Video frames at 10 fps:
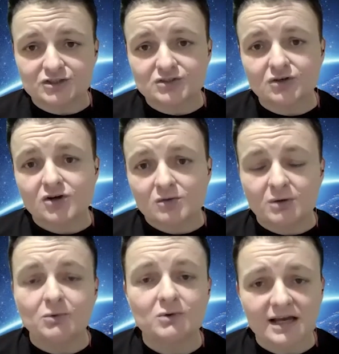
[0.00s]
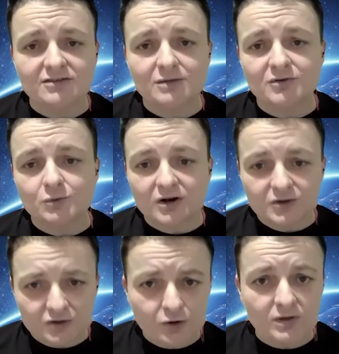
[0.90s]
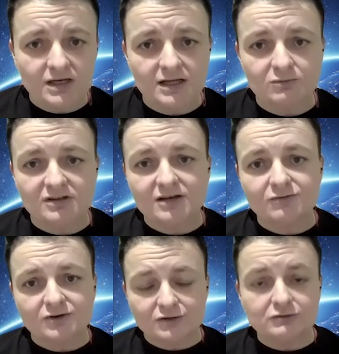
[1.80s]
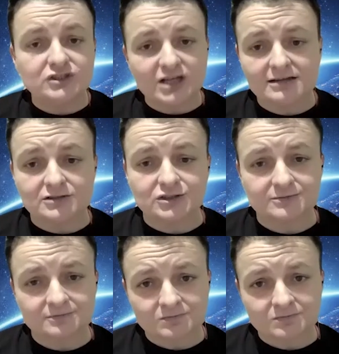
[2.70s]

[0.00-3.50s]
So people were asking me, so where are you going? And I was like, for a new challenge.